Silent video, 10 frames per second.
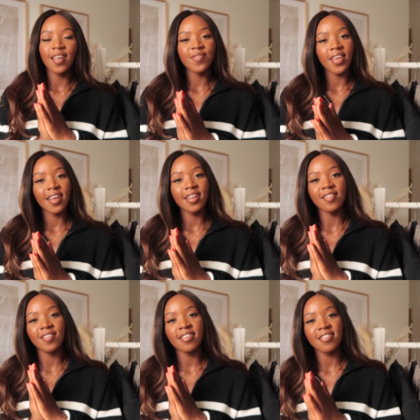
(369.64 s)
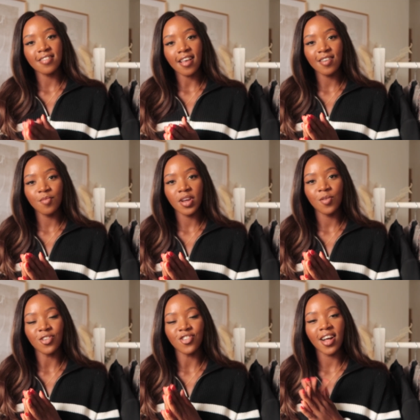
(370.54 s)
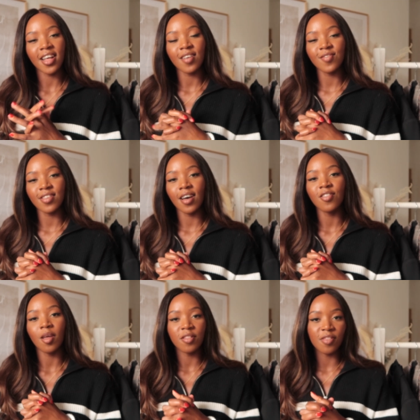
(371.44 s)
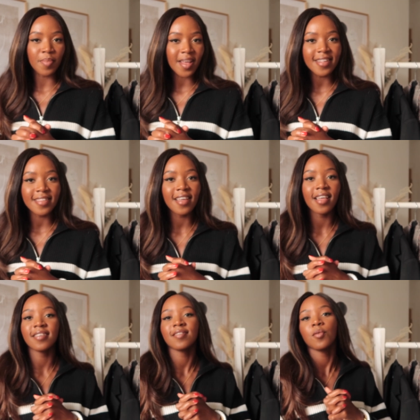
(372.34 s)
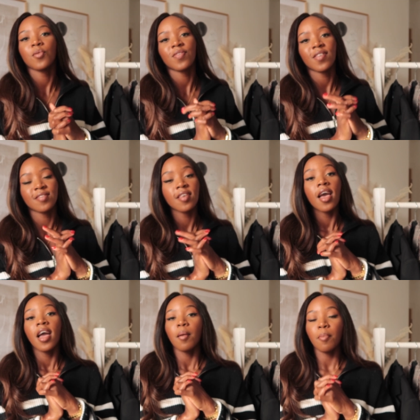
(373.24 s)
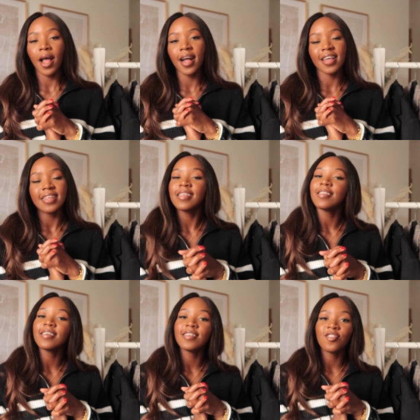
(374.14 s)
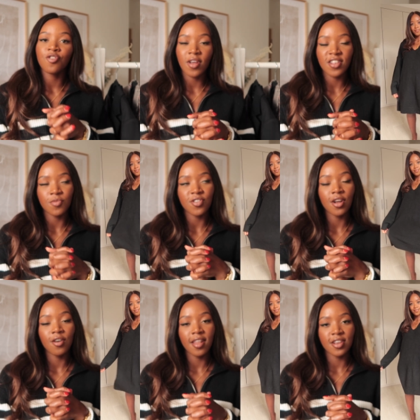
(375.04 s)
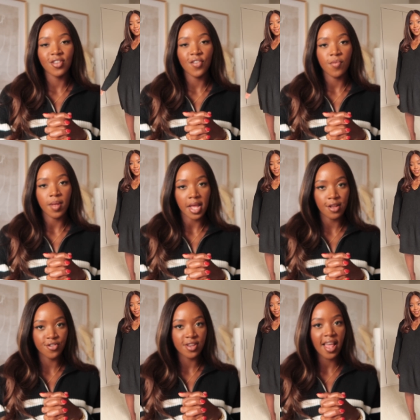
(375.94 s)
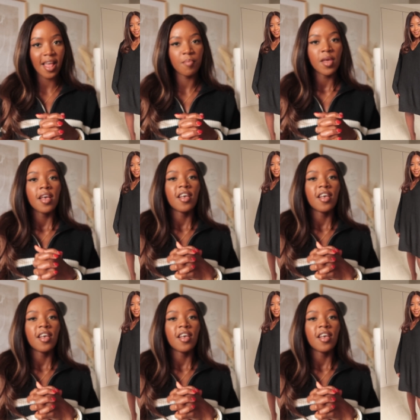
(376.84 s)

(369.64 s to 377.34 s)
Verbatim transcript: And then the second way which I have styled the blazer is with this black knitted dress, which I got last year from H&M.